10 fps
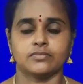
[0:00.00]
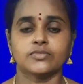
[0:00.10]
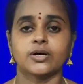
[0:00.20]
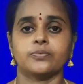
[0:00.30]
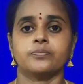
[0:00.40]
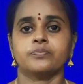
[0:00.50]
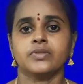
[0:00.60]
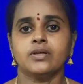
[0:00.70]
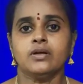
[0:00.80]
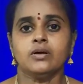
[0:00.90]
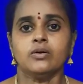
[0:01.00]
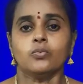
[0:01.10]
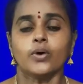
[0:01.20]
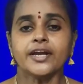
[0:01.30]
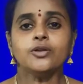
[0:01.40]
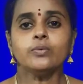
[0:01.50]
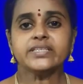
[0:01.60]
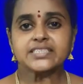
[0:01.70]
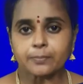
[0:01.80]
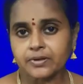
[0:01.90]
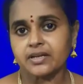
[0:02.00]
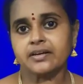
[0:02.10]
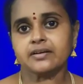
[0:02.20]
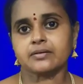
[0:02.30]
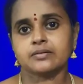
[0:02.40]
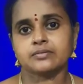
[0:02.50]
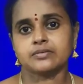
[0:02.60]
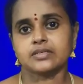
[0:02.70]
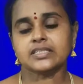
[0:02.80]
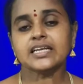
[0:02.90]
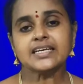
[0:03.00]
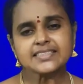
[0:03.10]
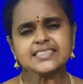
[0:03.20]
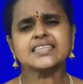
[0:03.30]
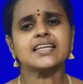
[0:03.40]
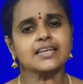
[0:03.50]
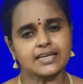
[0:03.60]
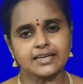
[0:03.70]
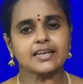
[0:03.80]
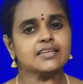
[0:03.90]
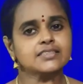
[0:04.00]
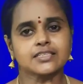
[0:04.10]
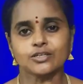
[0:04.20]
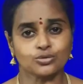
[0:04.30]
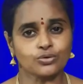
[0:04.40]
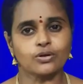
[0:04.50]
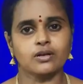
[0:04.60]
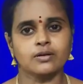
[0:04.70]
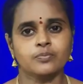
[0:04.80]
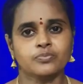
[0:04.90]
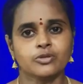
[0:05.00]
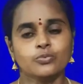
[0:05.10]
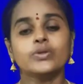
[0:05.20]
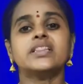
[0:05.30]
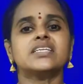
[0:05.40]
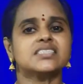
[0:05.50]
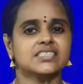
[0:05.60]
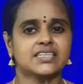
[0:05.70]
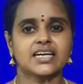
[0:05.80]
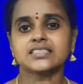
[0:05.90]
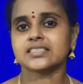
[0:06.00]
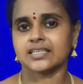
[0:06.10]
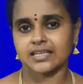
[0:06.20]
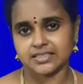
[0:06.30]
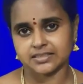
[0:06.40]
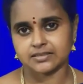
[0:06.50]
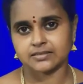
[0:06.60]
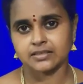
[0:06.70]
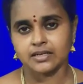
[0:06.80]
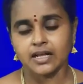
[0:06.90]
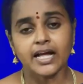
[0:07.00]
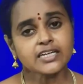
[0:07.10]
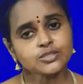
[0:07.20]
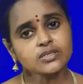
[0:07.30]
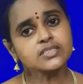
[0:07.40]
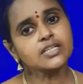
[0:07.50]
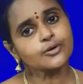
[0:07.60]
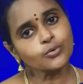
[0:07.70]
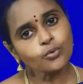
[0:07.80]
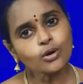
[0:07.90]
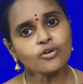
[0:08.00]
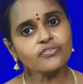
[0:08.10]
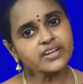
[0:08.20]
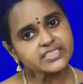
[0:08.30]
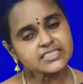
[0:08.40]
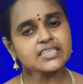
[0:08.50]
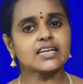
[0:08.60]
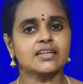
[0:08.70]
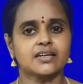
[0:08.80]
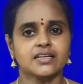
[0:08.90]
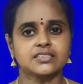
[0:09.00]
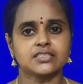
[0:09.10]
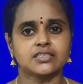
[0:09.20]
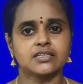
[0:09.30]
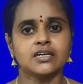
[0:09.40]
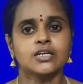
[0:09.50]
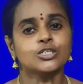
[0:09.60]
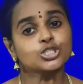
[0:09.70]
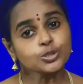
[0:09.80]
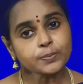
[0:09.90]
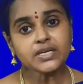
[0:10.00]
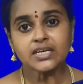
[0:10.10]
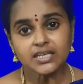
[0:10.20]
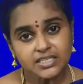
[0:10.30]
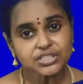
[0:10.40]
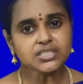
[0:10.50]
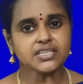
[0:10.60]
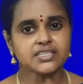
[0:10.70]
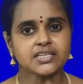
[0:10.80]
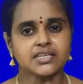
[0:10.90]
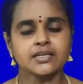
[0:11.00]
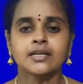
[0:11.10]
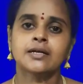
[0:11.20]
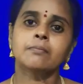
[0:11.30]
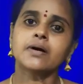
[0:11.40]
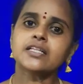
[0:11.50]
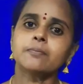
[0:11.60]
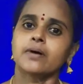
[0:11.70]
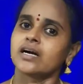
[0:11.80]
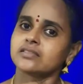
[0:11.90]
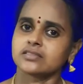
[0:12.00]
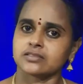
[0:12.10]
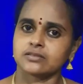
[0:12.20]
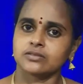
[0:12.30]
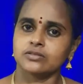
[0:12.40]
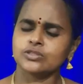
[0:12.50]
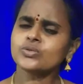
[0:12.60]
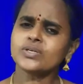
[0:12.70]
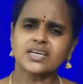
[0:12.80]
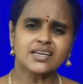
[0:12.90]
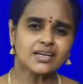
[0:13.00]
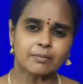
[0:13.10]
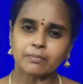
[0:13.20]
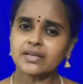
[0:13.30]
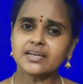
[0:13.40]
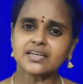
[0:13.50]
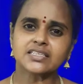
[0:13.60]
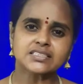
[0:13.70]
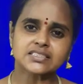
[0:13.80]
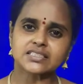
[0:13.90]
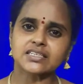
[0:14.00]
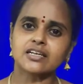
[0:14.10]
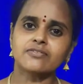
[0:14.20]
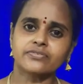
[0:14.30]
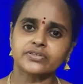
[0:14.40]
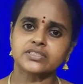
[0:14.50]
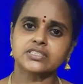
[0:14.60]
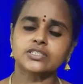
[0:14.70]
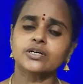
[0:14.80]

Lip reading: Now, why do we separate the lexical analyzer role with the syntax analyzer? Actually, the role of lexical analyzer should be initiated by the parser. So you can combine it as a single phase.